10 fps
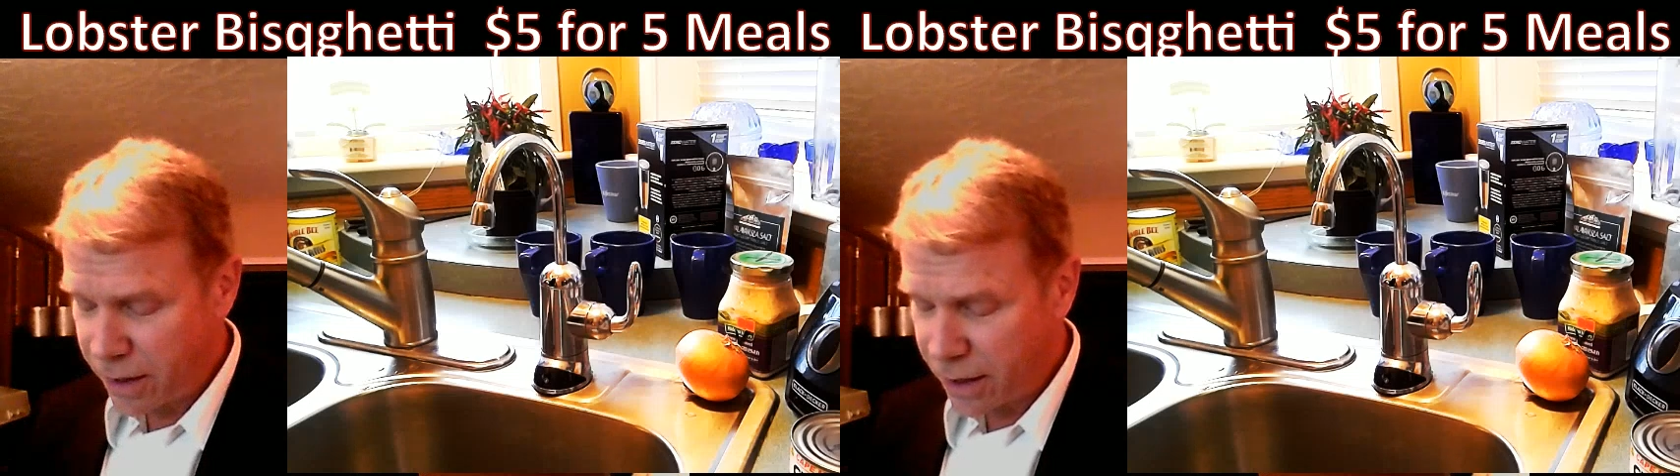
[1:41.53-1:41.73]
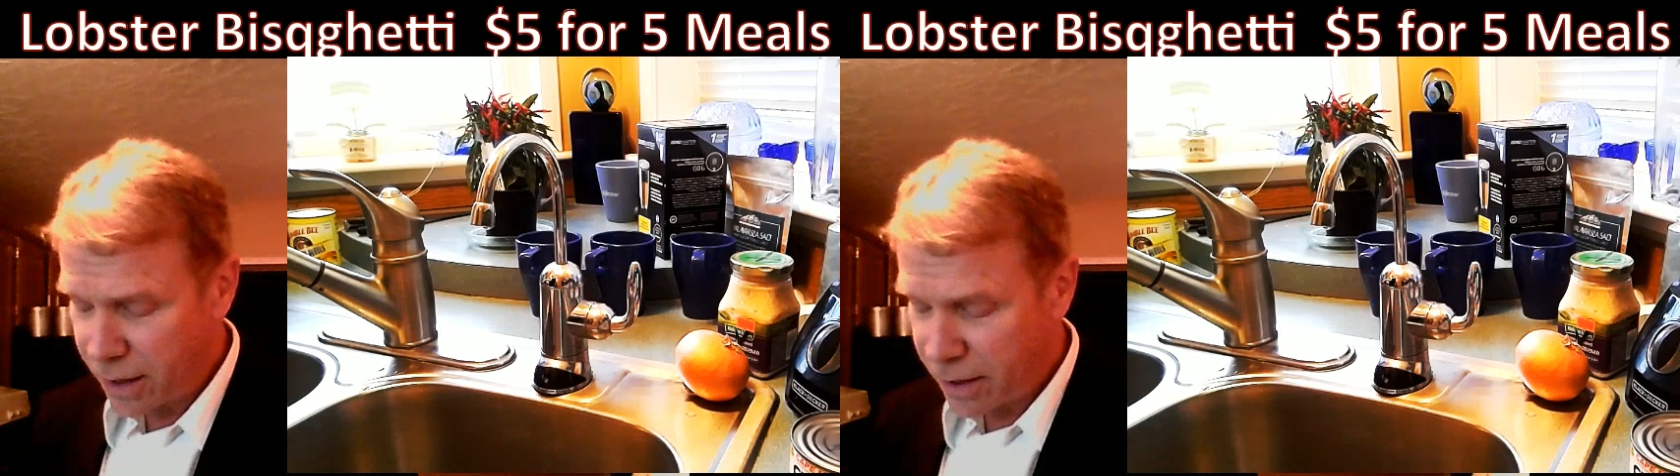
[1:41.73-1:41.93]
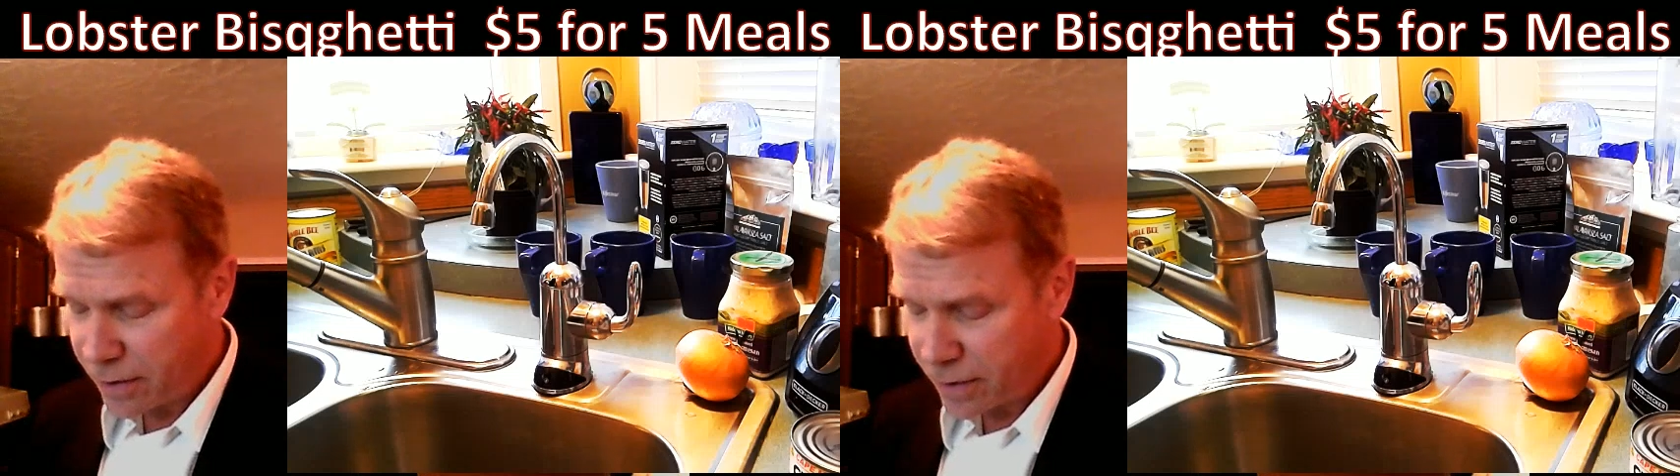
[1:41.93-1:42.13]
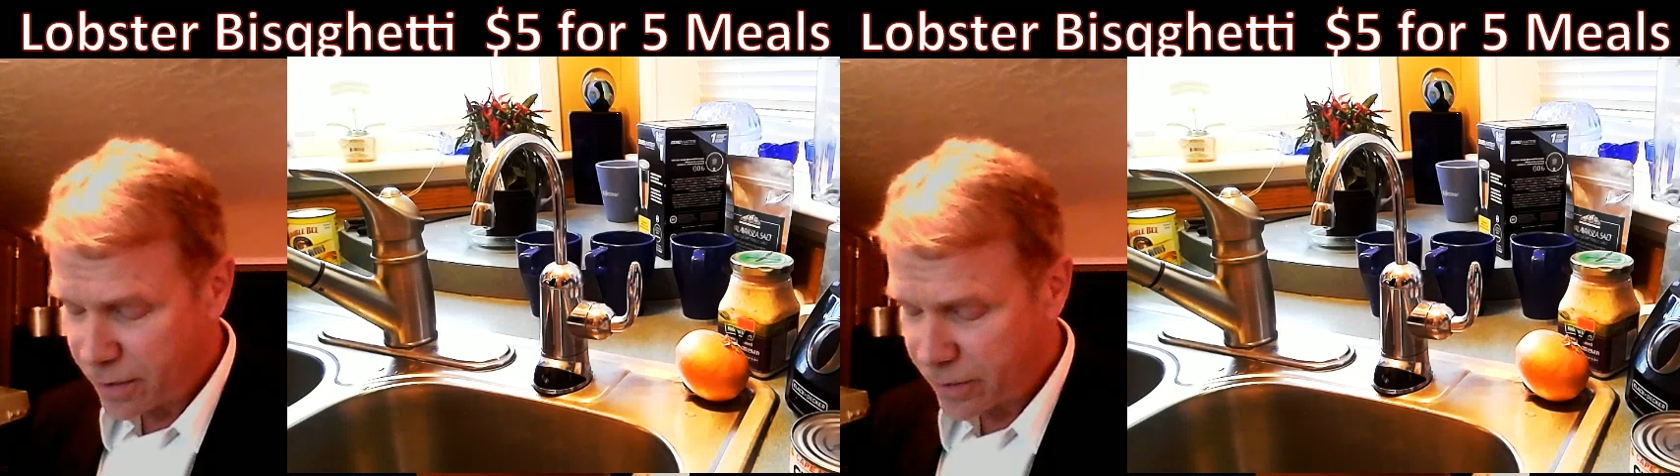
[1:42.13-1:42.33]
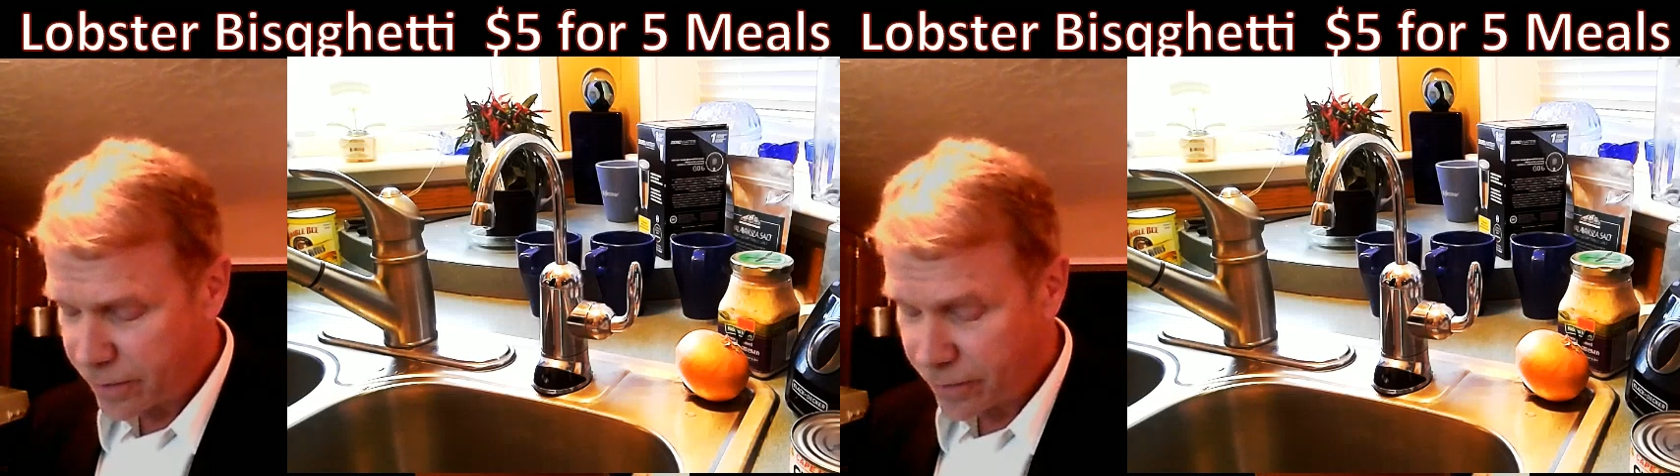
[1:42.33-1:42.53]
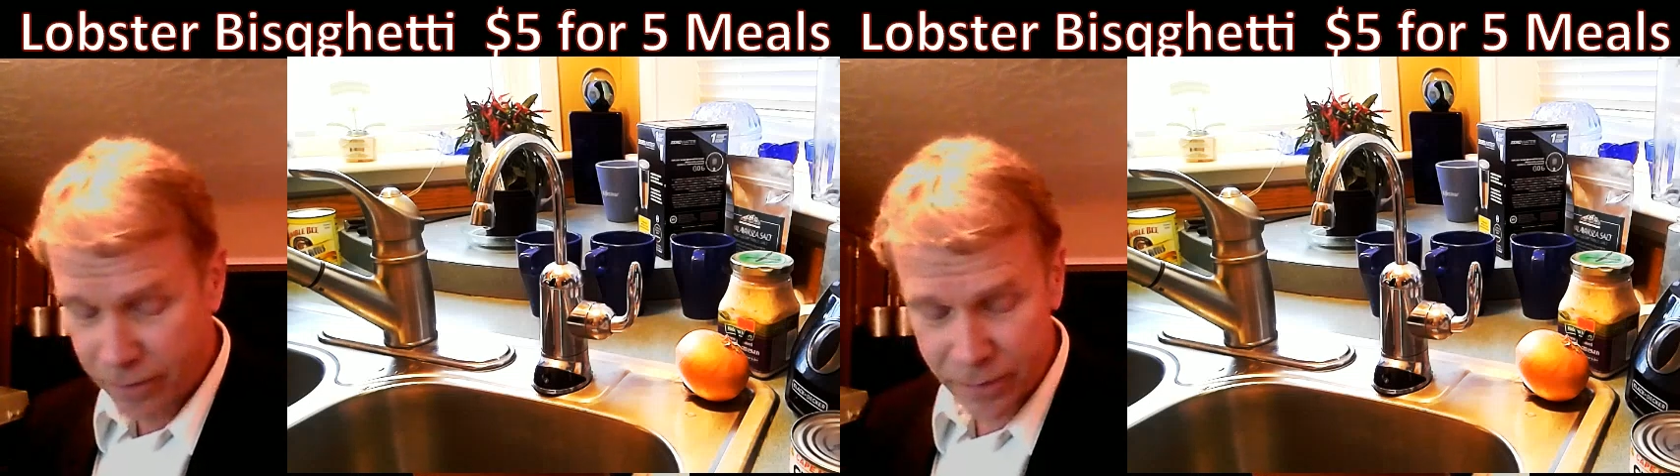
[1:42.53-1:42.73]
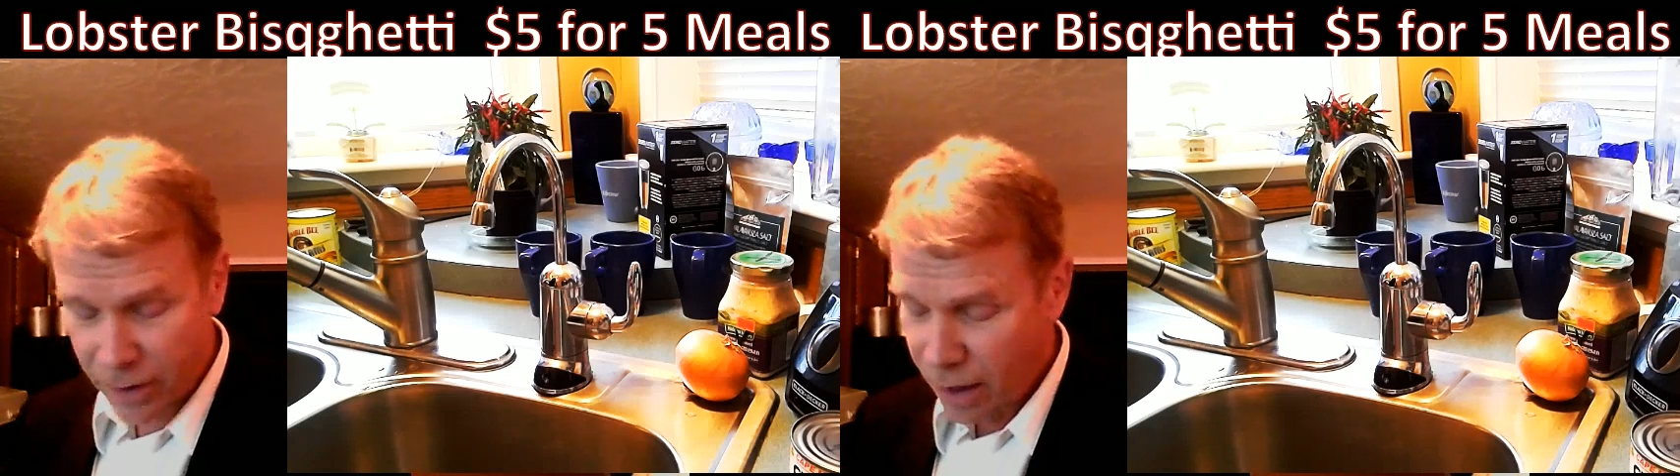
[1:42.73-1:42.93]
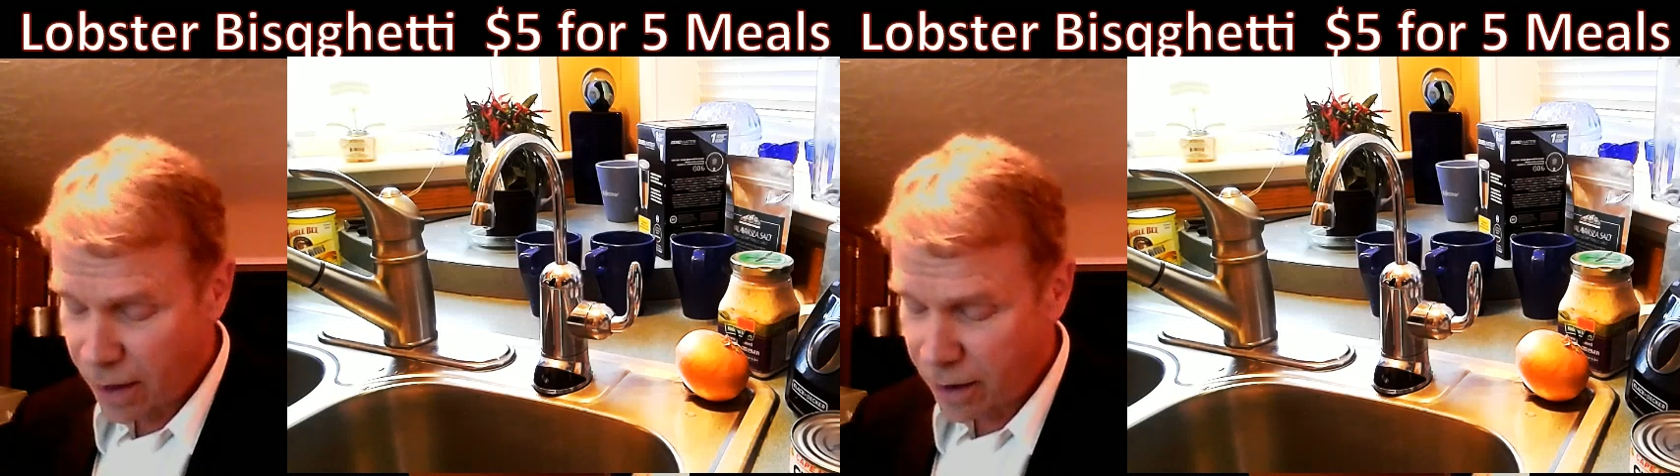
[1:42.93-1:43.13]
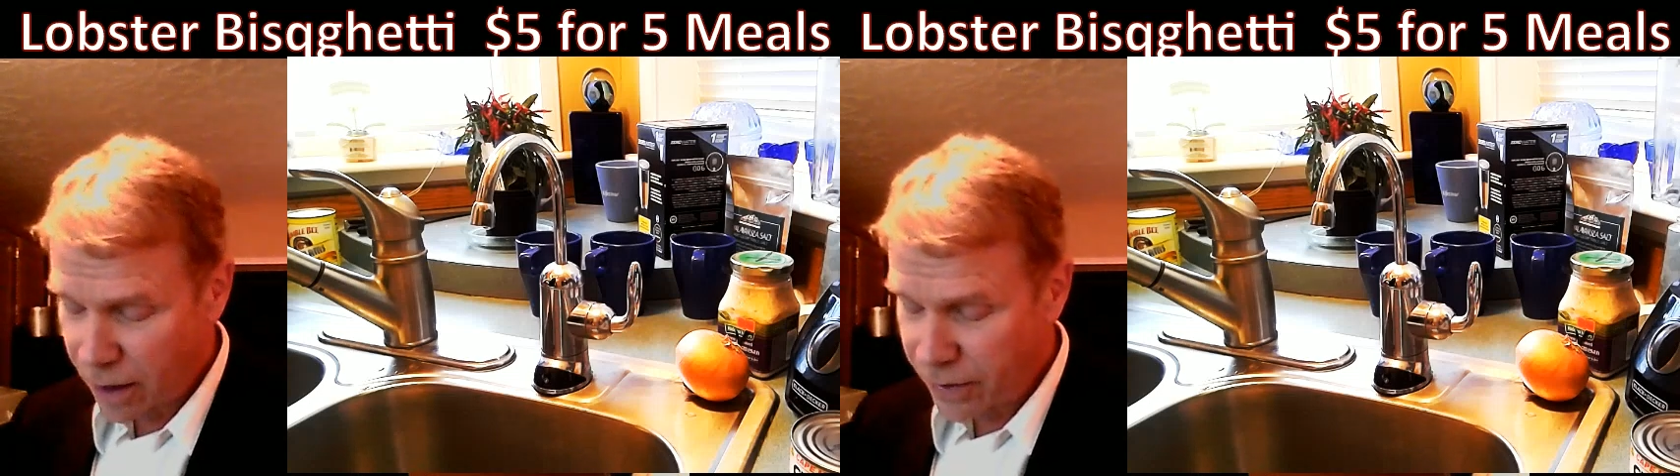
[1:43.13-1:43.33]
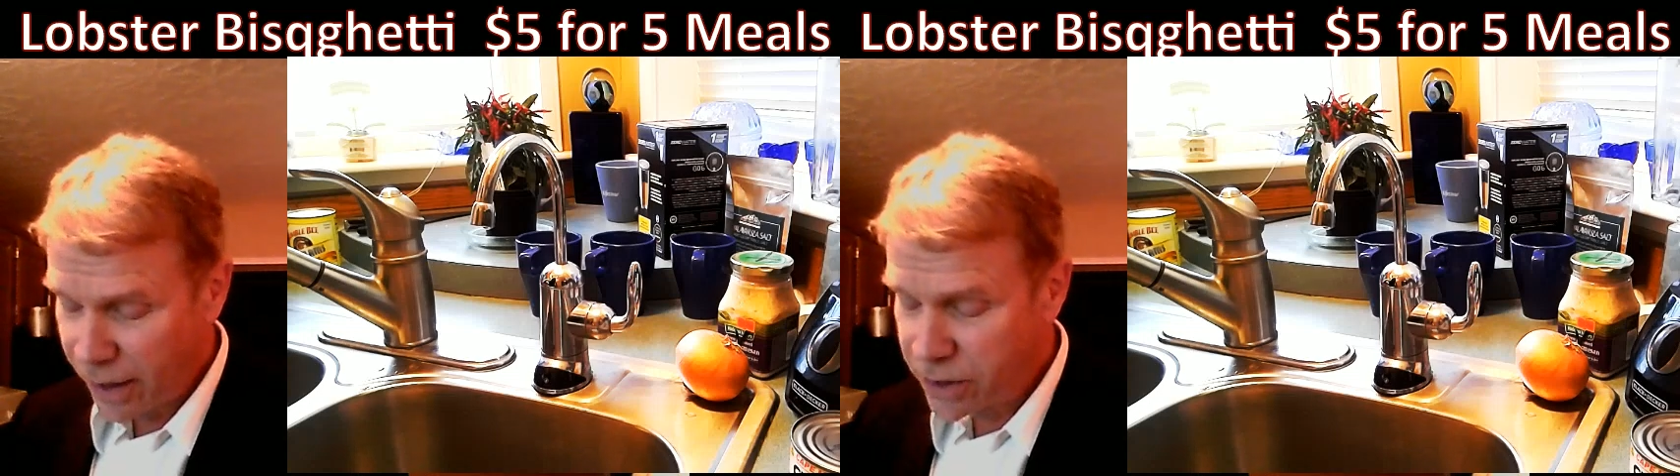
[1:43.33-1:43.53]
uh,
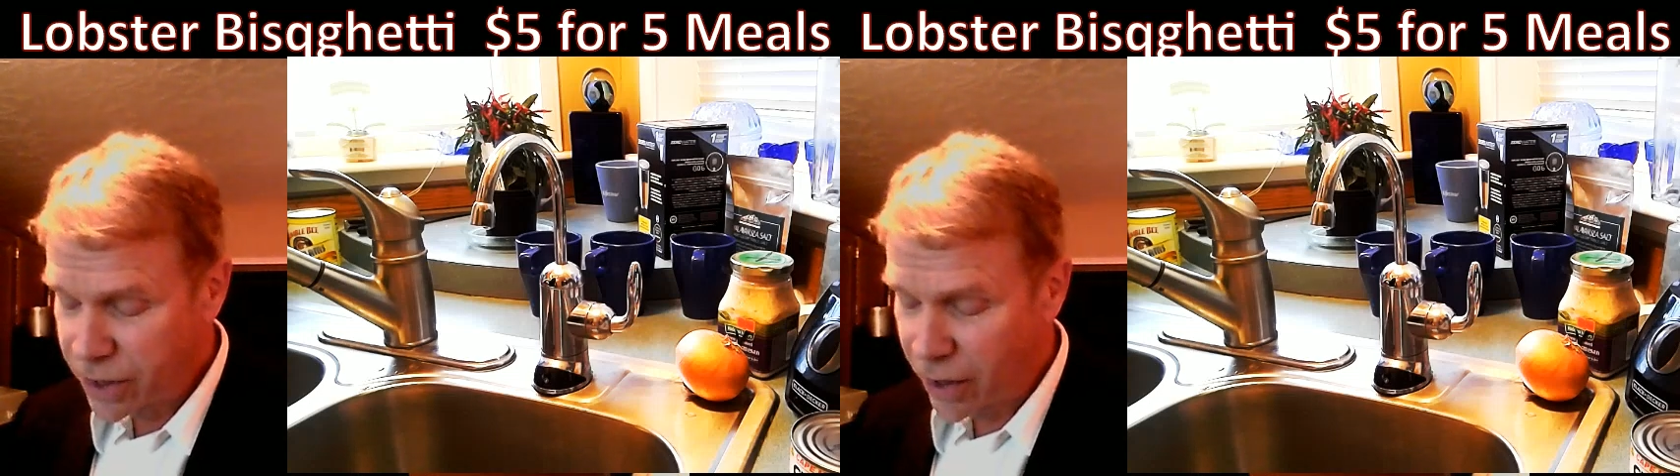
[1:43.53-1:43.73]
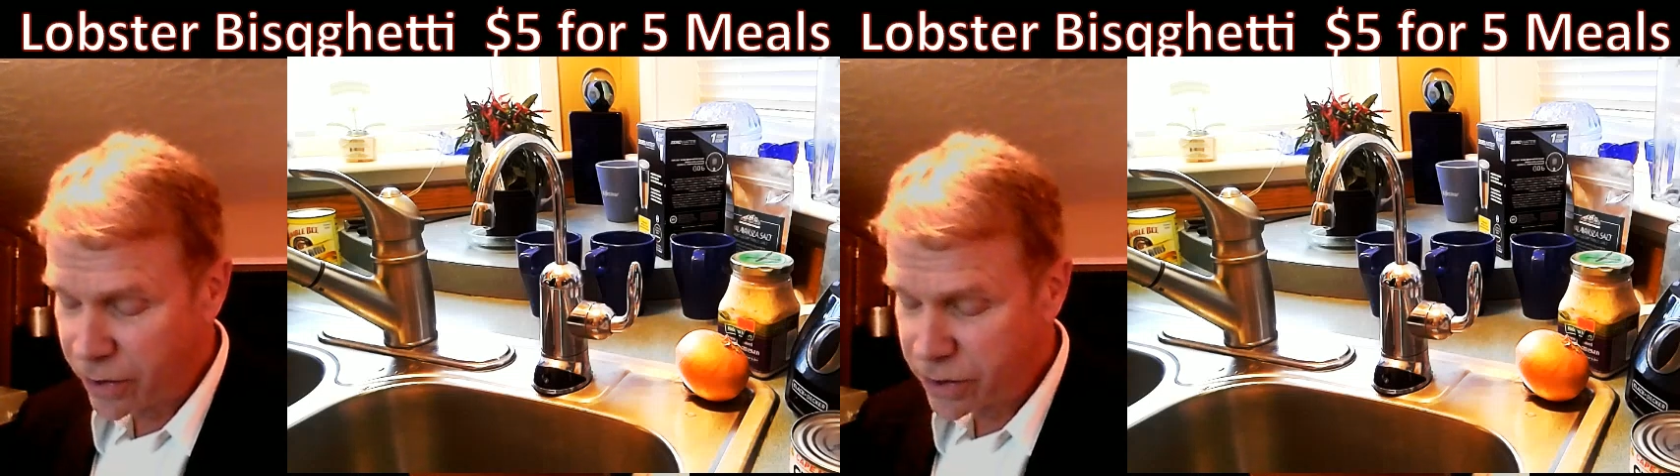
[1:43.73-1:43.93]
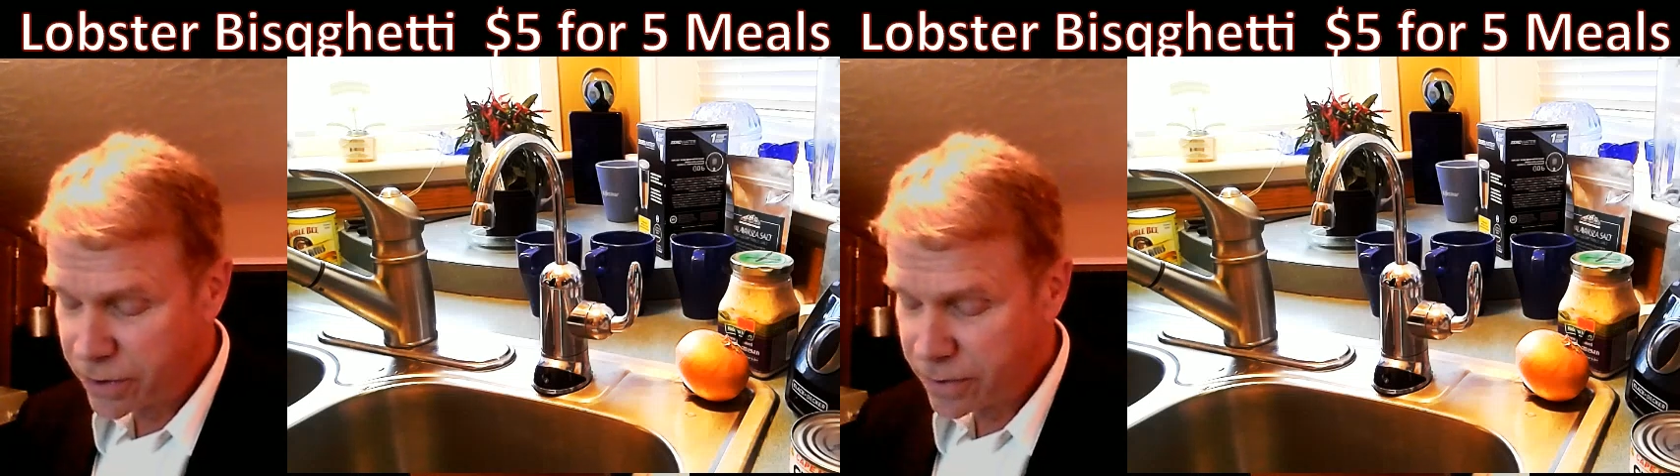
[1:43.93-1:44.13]
on the East Coast.